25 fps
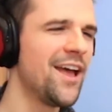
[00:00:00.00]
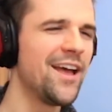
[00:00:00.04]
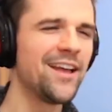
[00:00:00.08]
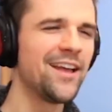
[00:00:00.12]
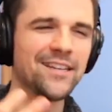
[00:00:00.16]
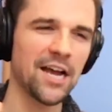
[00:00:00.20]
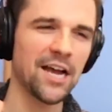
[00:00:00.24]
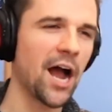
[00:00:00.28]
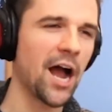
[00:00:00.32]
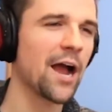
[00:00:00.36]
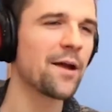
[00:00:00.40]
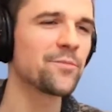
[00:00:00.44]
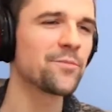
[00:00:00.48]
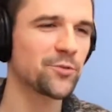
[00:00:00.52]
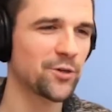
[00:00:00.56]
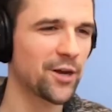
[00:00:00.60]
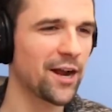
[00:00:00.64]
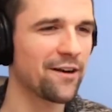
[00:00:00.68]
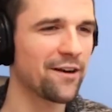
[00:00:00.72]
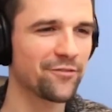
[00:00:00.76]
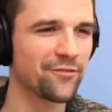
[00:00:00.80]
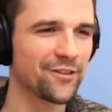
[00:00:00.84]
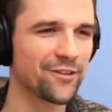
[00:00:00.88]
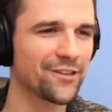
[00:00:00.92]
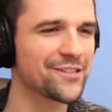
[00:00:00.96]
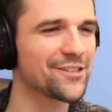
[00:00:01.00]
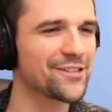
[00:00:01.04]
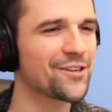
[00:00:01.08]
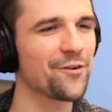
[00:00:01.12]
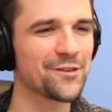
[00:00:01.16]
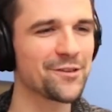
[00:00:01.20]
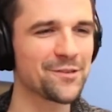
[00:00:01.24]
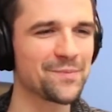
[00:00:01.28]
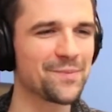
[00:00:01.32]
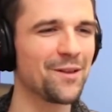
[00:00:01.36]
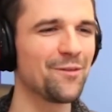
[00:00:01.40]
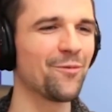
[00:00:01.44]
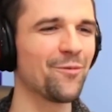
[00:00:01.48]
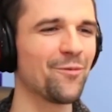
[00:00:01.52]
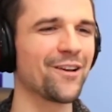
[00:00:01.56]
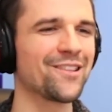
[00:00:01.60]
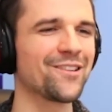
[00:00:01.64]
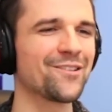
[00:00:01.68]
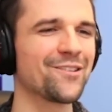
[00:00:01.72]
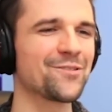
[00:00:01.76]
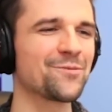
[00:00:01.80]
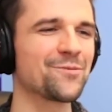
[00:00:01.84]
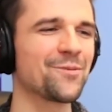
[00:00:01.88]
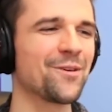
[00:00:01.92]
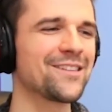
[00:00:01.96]
time travel has always been one of
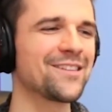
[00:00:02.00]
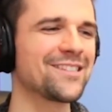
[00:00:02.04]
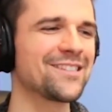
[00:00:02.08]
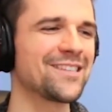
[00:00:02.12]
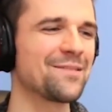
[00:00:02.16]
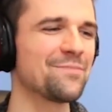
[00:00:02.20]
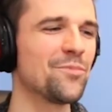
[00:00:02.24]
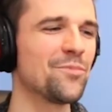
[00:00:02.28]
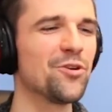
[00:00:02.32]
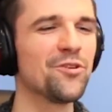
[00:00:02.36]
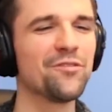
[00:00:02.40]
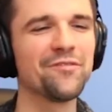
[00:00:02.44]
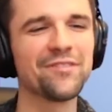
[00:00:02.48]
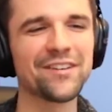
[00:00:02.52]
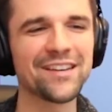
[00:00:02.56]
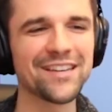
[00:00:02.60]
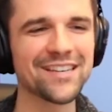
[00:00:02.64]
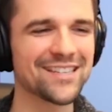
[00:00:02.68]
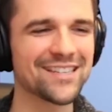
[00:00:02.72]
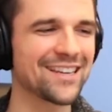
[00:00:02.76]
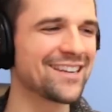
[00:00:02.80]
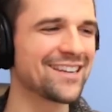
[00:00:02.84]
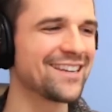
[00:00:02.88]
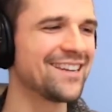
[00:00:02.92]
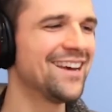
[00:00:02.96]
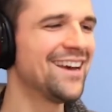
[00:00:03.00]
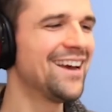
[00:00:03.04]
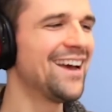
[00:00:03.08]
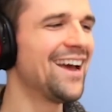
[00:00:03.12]
those ones in movies and